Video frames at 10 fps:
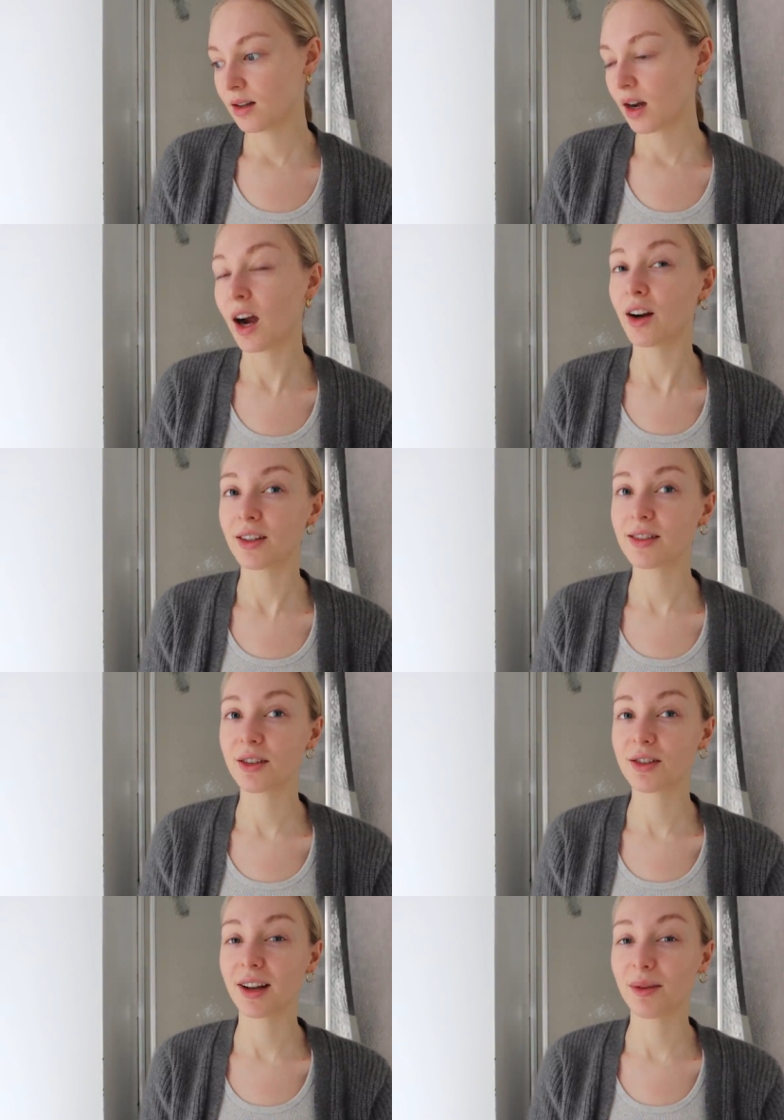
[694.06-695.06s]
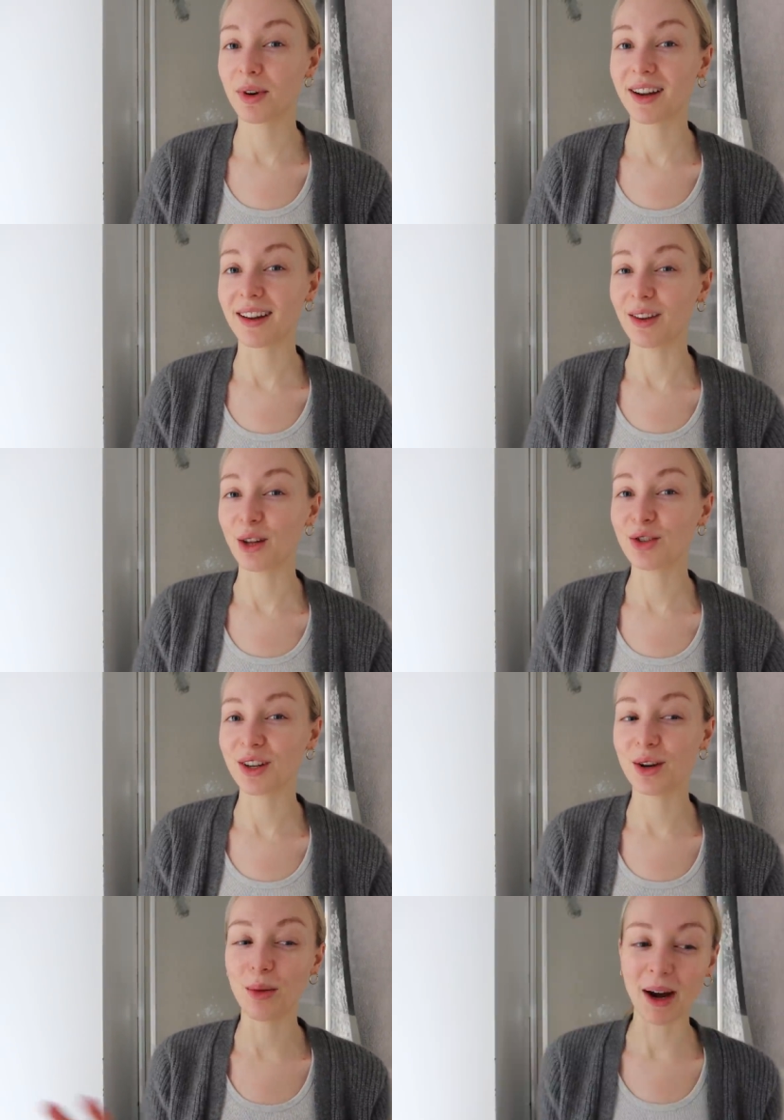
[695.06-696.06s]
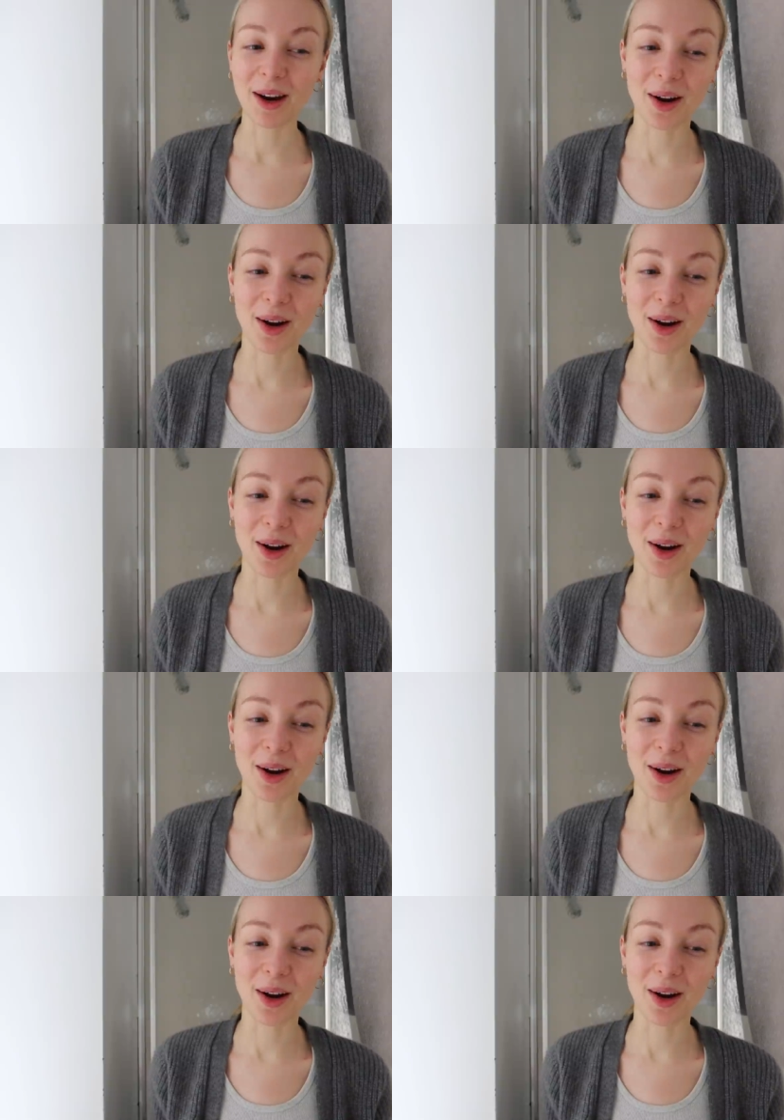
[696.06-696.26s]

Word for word: I honestly just kind of want to get lunch and go back